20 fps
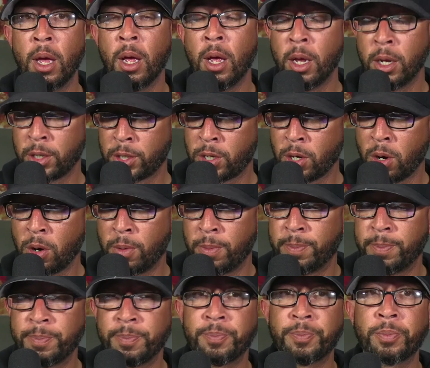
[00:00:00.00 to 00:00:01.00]
So
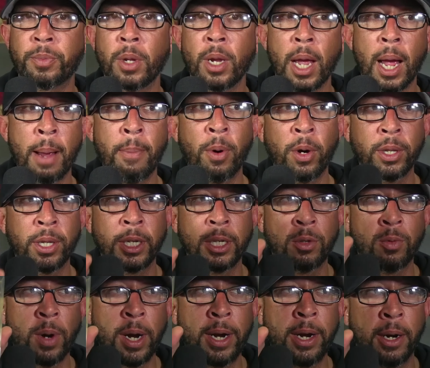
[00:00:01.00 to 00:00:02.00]
I bought this
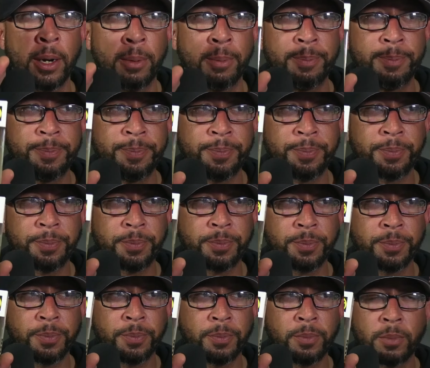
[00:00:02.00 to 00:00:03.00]
right here.
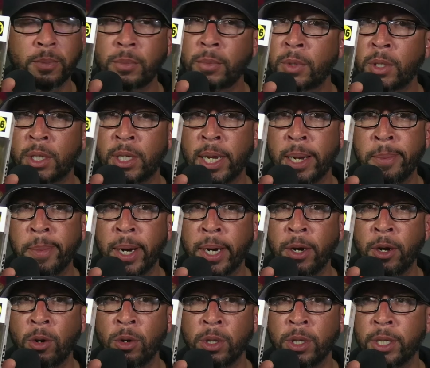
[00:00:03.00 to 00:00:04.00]
Does anybody
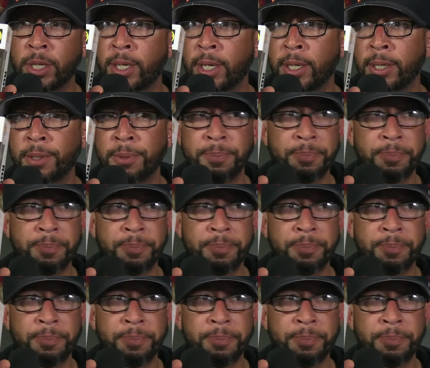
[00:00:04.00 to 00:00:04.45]
know who this is?